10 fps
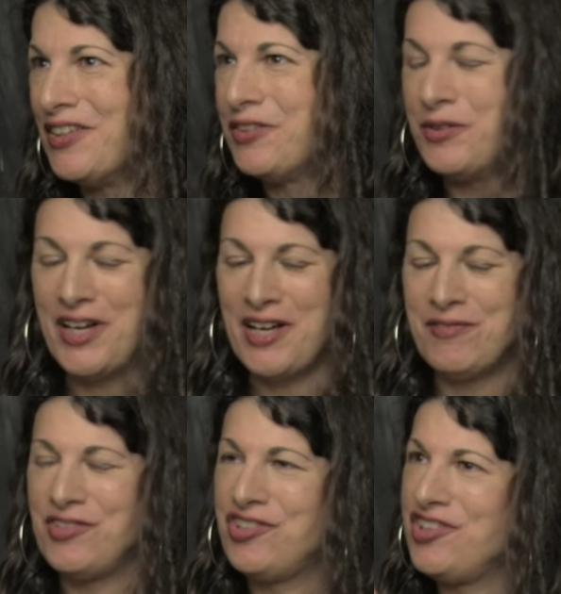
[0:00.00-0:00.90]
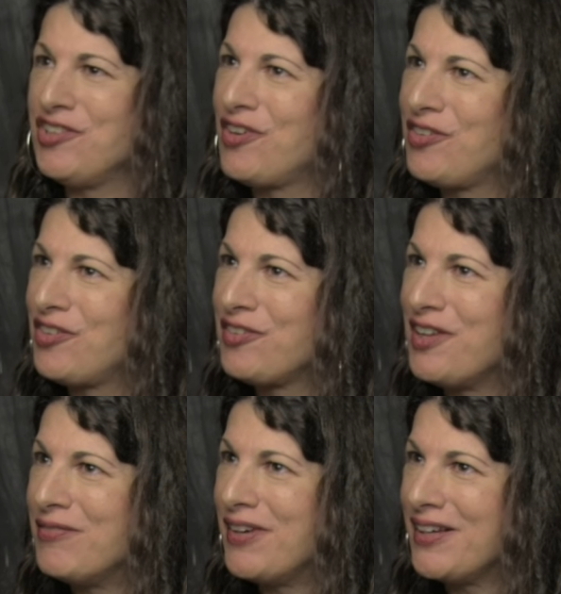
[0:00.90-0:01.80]
So you had Virginia versus
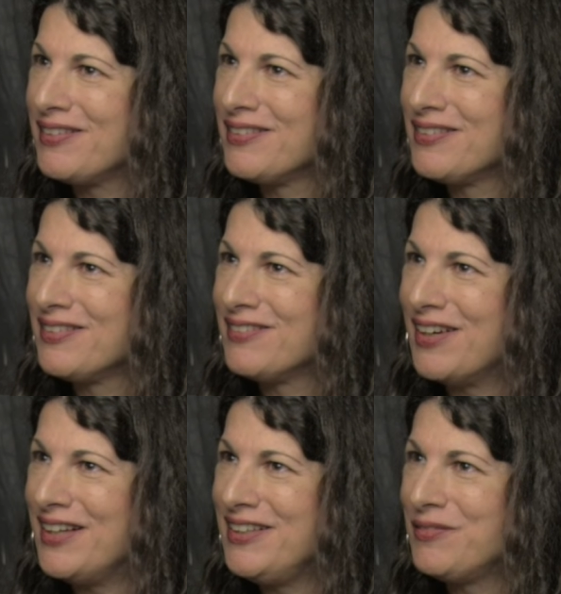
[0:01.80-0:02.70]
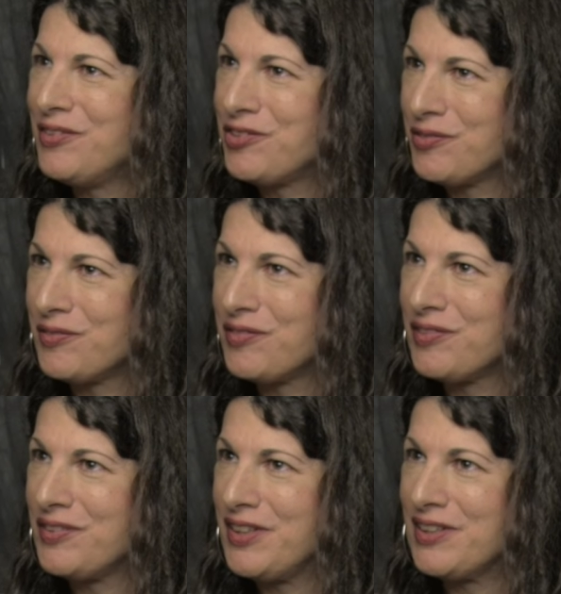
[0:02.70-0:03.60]
Loving, right, which
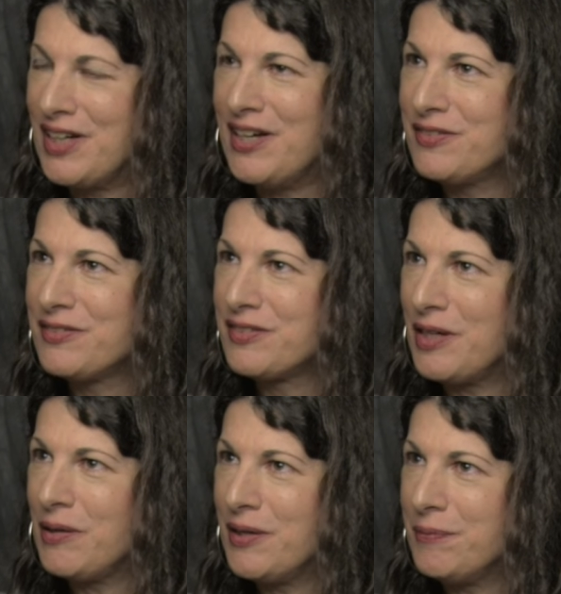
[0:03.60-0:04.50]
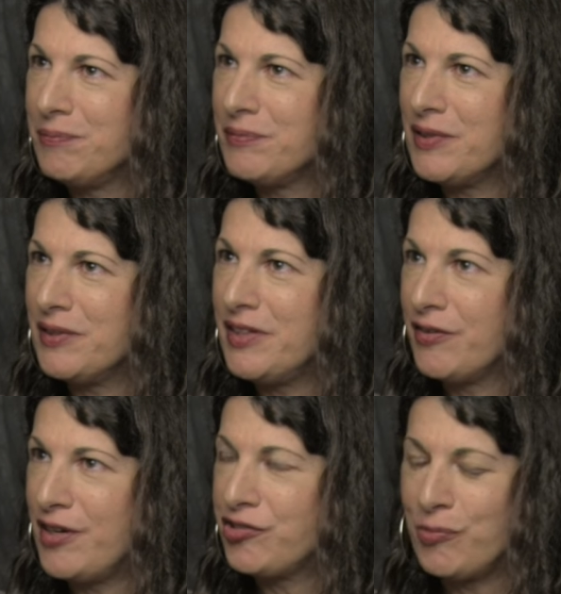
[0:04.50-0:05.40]
legalized
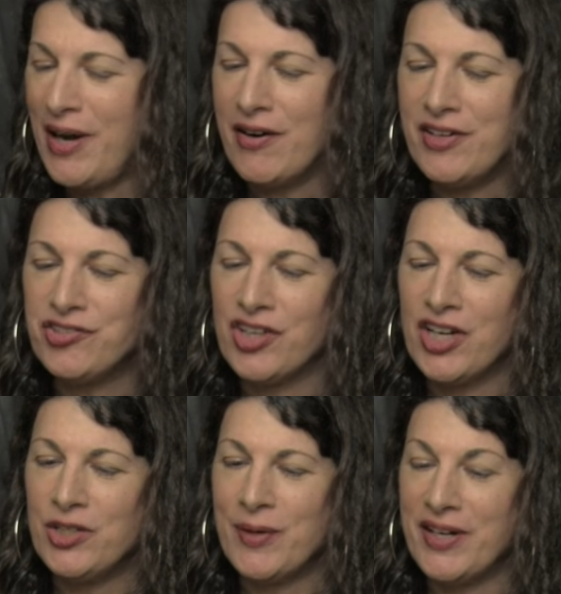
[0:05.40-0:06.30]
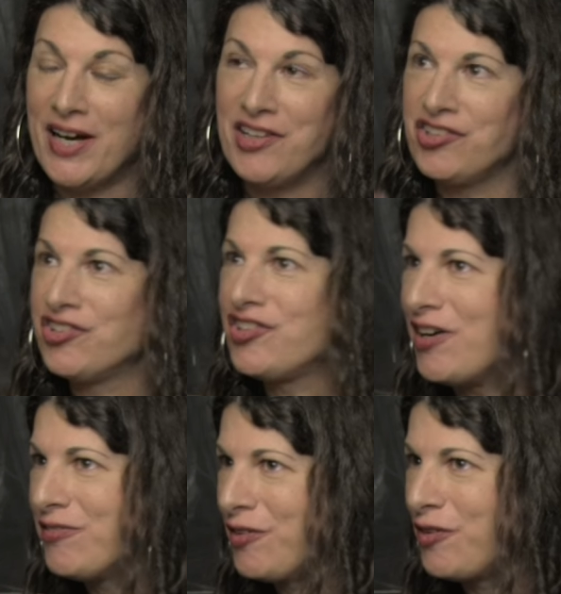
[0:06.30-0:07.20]
interracial marriage. You had
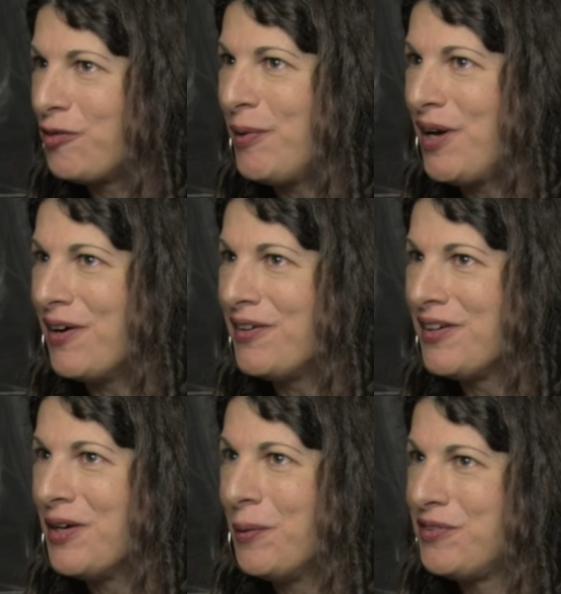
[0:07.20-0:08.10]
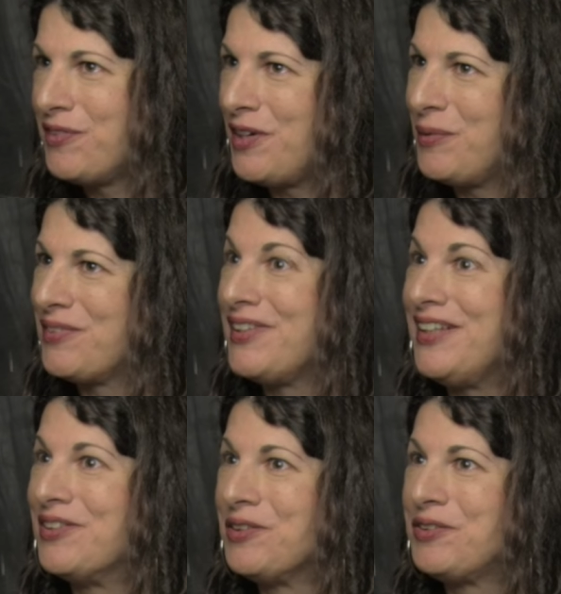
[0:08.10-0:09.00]
Eisenstadt versus Baird, which said it was
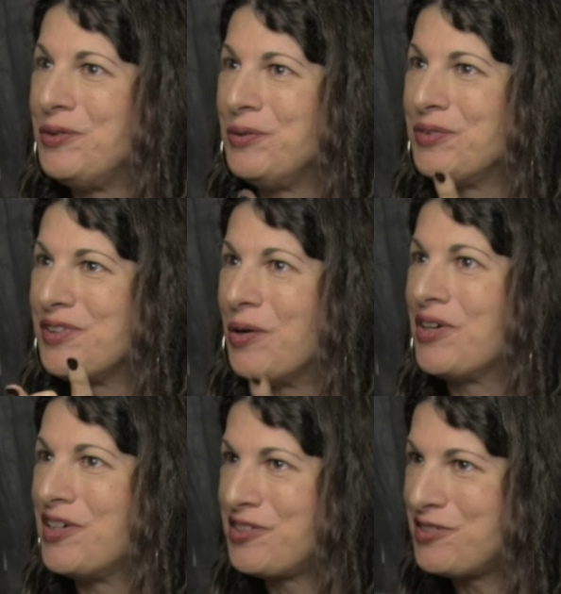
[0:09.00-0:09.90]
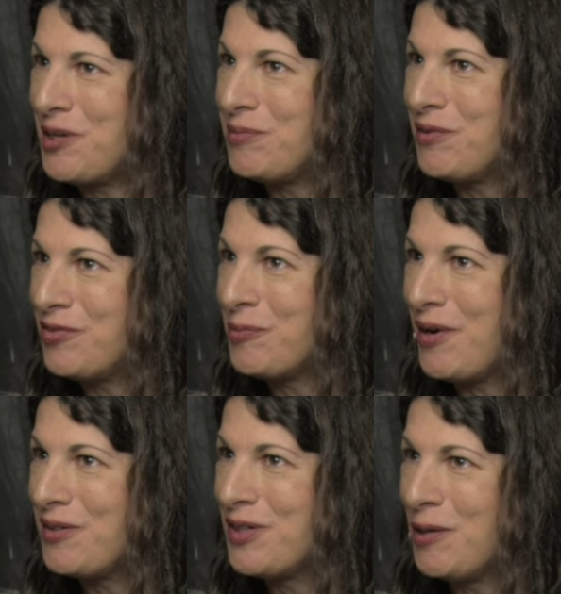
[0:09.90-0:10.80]
legal to sell contraceptives to
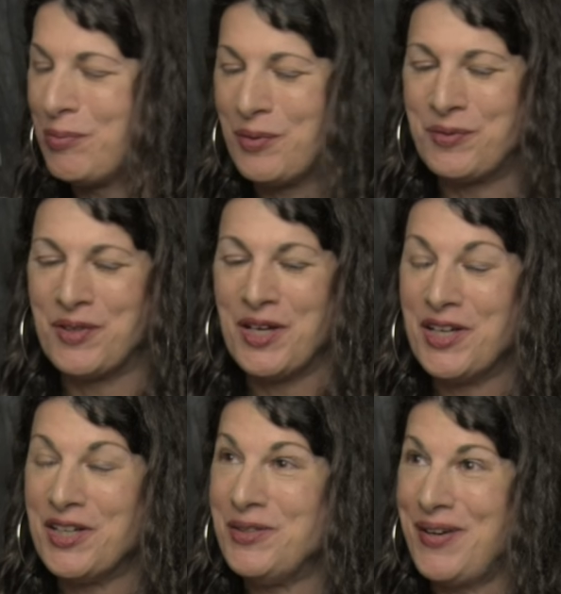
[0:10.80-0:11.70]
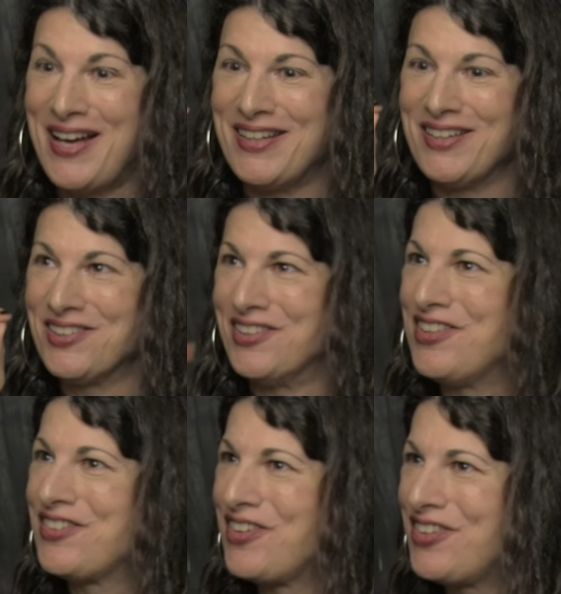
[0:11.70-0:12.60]
married couples. You had
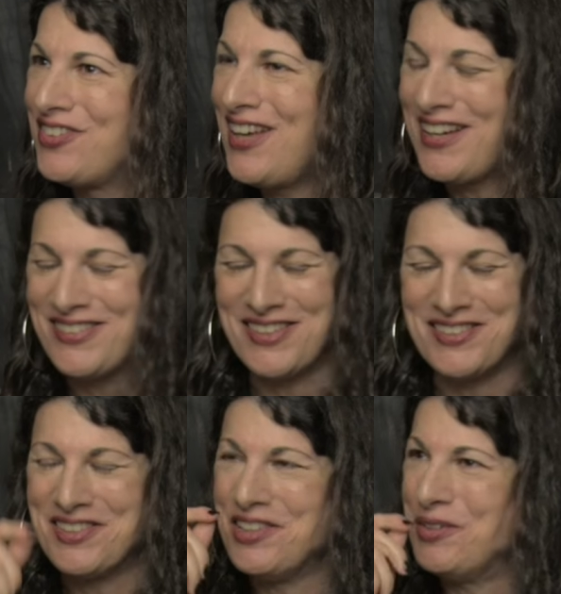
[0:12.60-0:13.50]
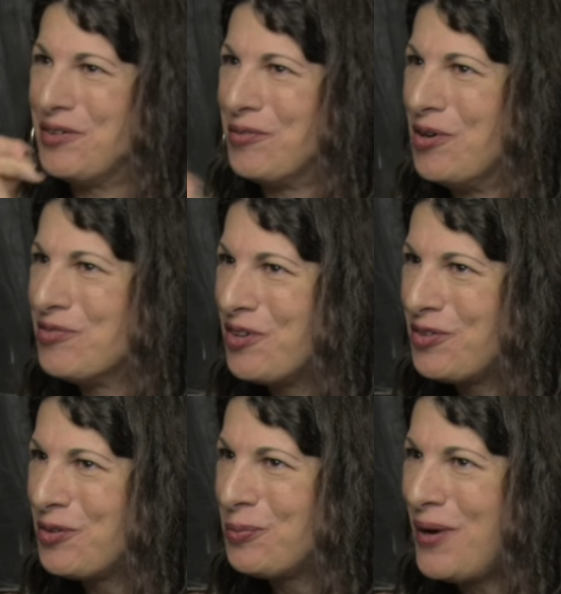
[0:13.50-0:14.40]
Lawrence versus Texas. You had Roe
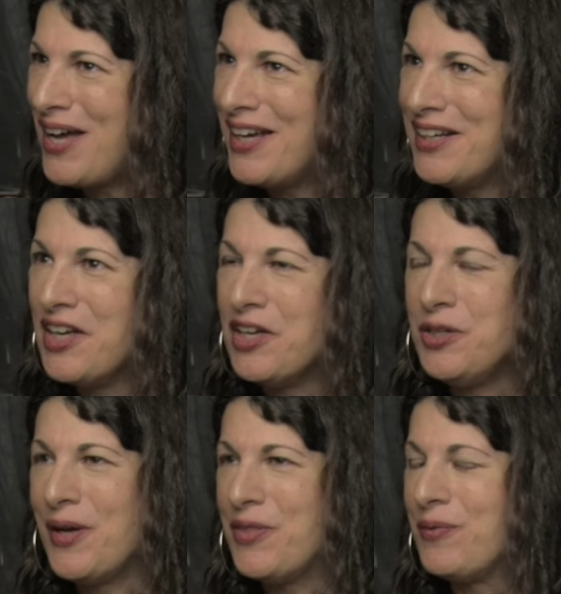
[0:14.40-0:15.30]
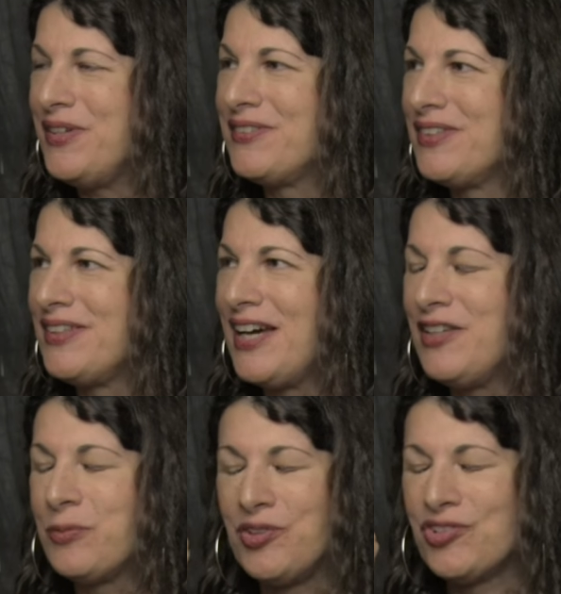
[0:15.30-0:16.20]
versus Wade. You had the recent
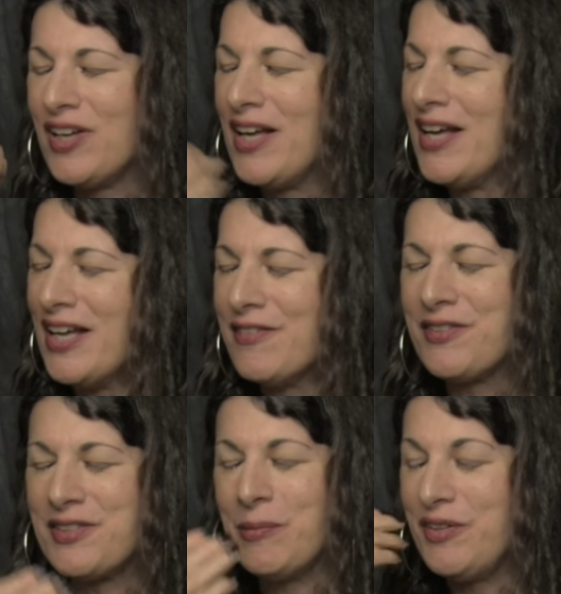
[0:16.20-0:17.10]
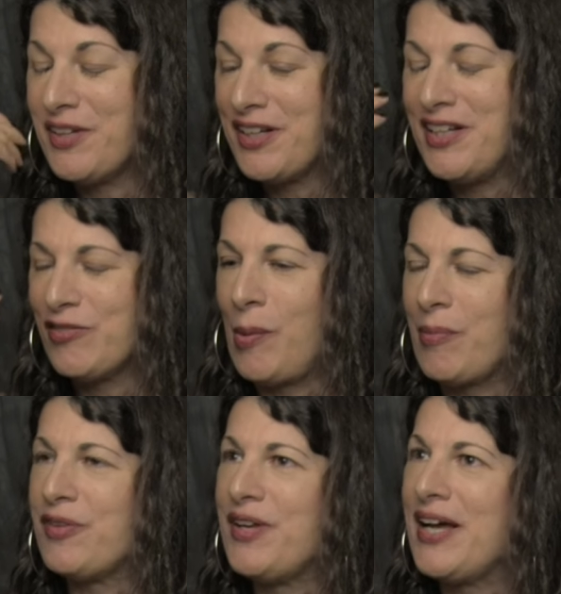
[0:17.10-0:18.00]
case, which for some reason I can never
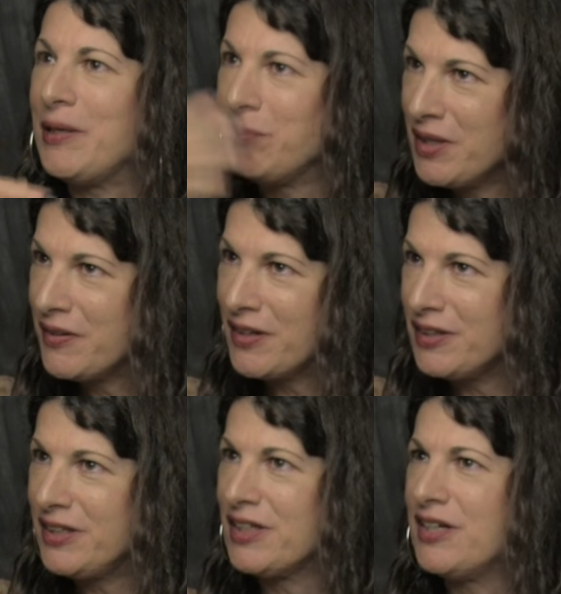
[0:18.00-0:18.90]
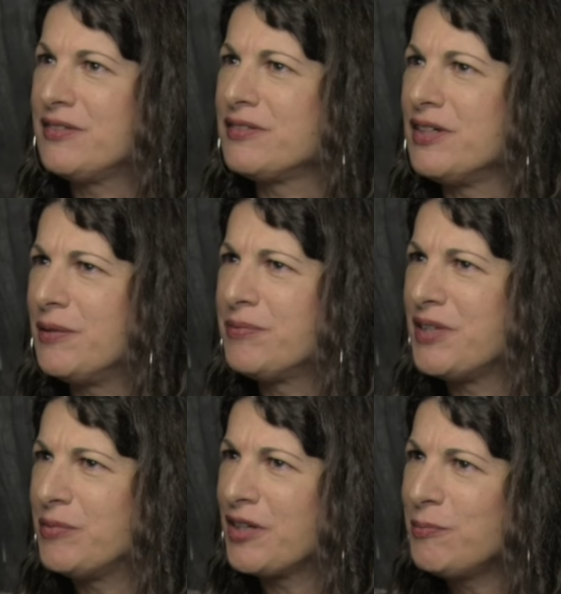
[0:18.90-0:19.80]
remember the name, that legalized
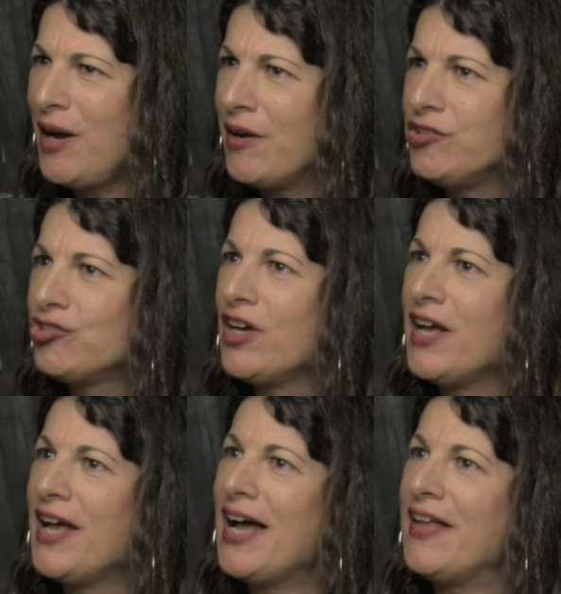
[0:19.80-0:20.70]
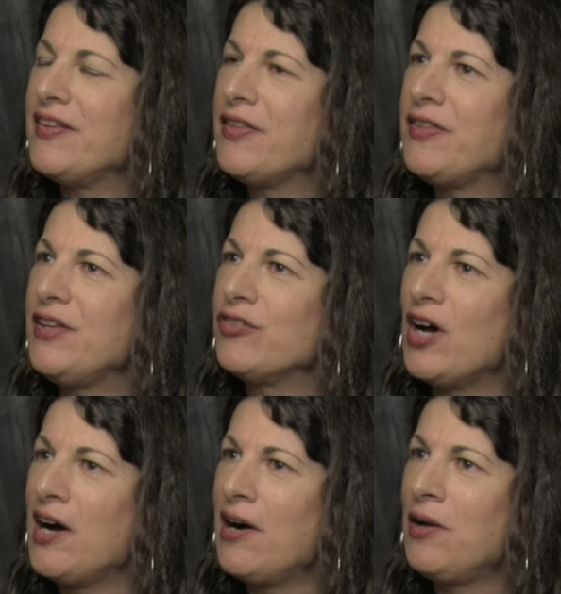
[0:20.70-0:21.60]
same-sex marriage. And these
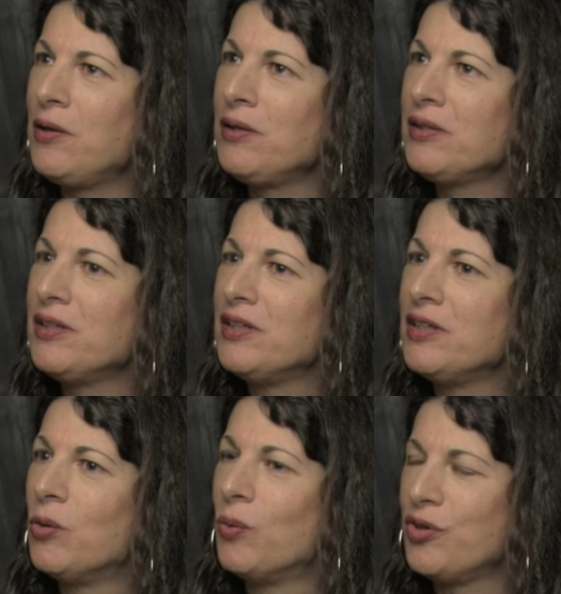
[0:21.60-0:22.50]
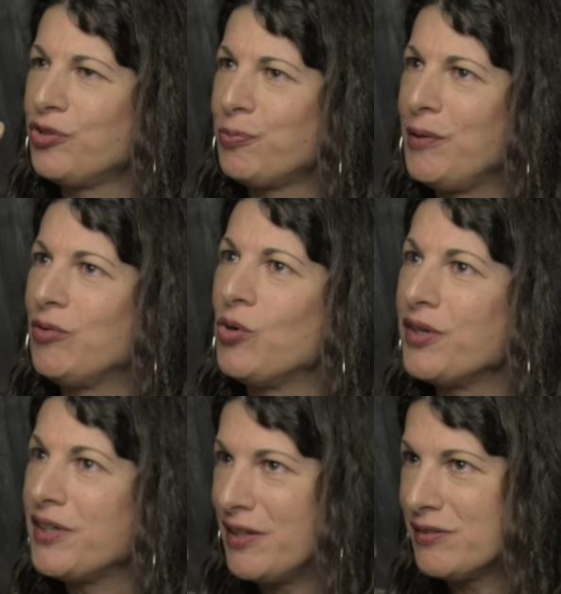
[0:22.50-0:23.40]
all were Supreme
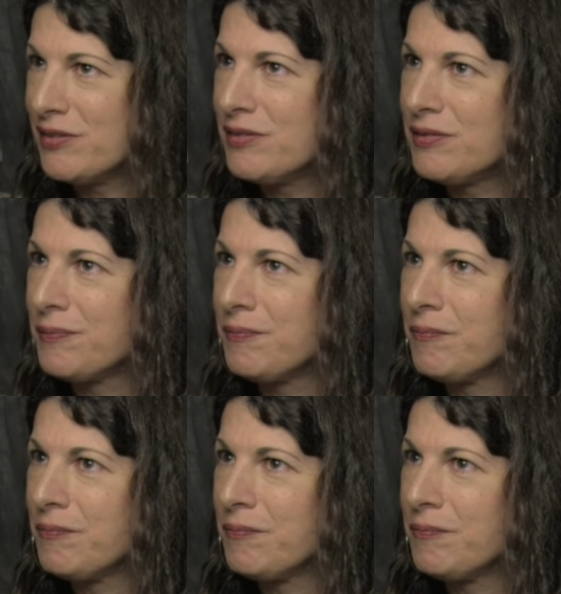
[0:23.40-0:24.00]
Court cases.